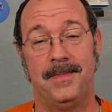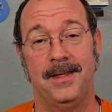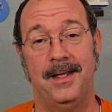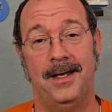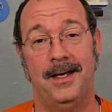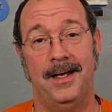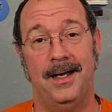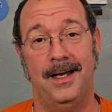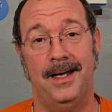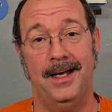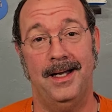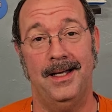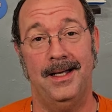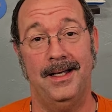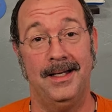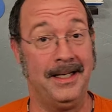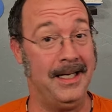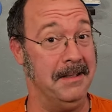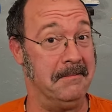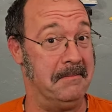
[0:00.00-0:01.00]

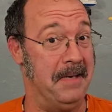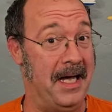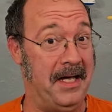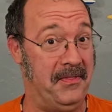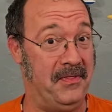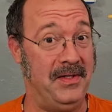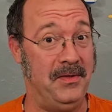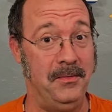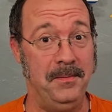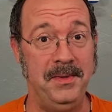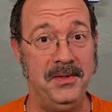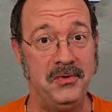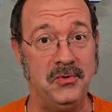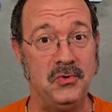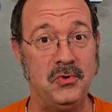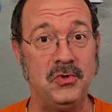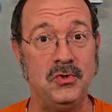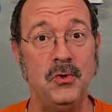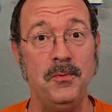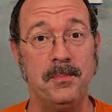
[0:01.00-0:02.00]
Again, I think it would be
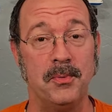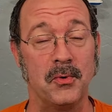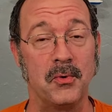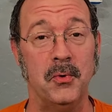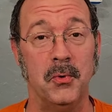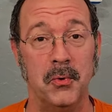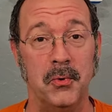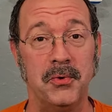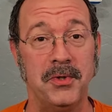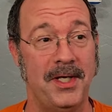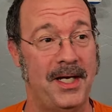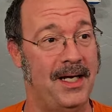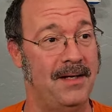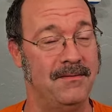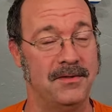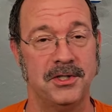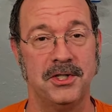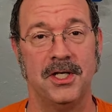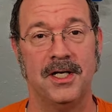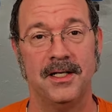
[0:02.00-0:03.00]
super cool to
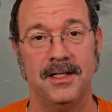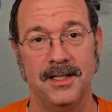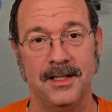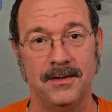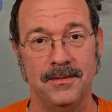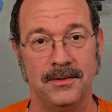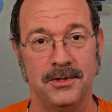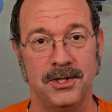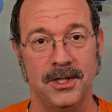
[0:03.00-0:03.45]
have a John Heald